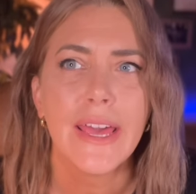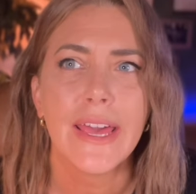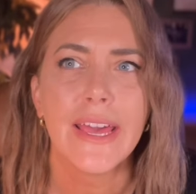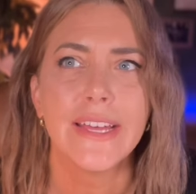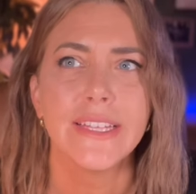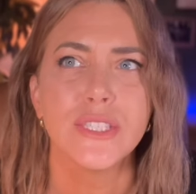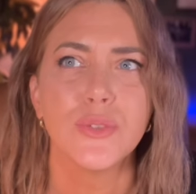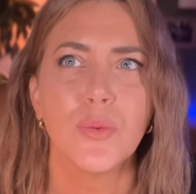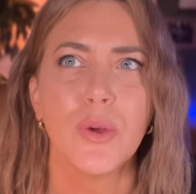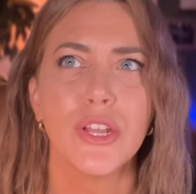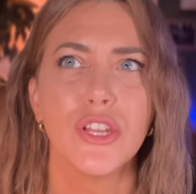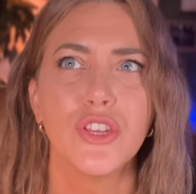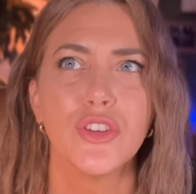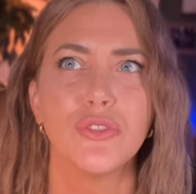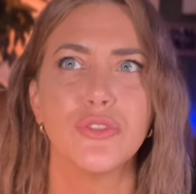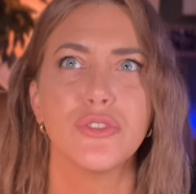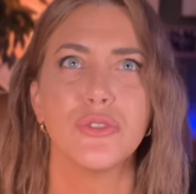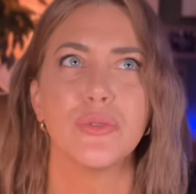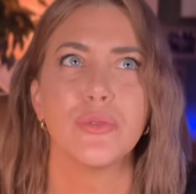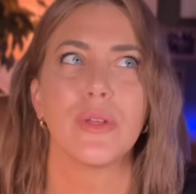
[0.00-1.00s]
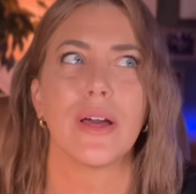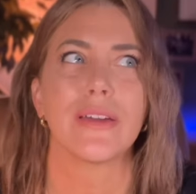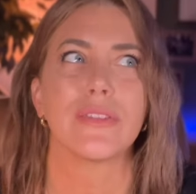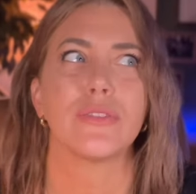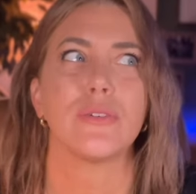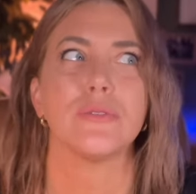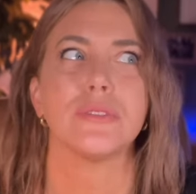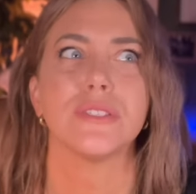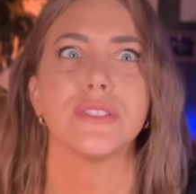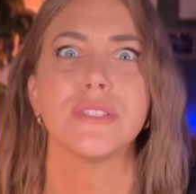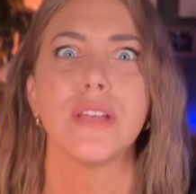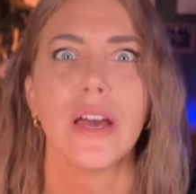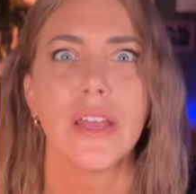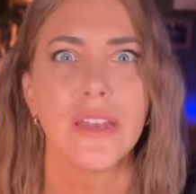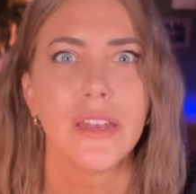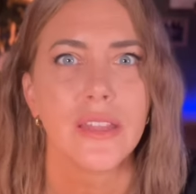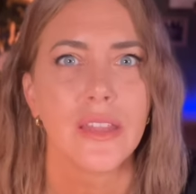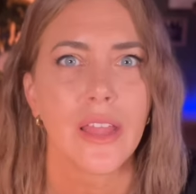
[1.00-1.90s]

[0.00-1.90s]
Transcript: It's when you do like those sudden,